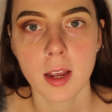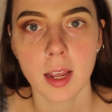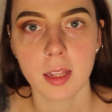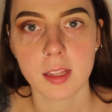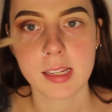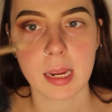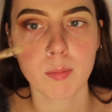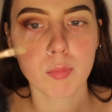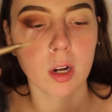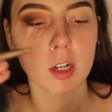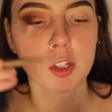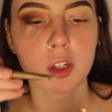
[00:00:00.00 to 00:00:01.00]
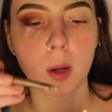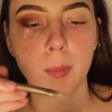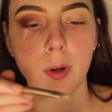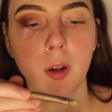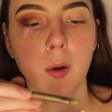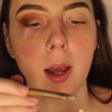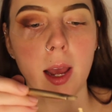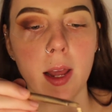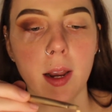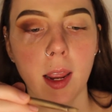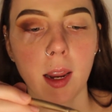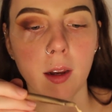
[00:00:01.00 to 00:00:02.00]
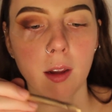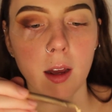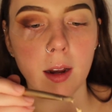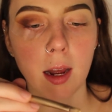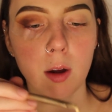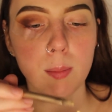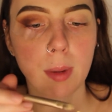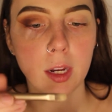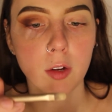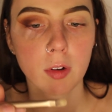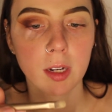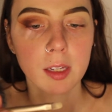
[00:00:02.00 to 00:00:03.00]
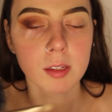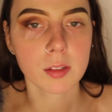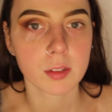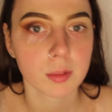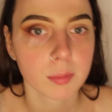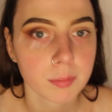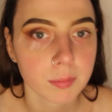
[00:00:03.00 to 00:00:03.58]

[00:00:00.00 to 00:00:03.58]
in the same brush, I'm going to go ahead and cut out my crease.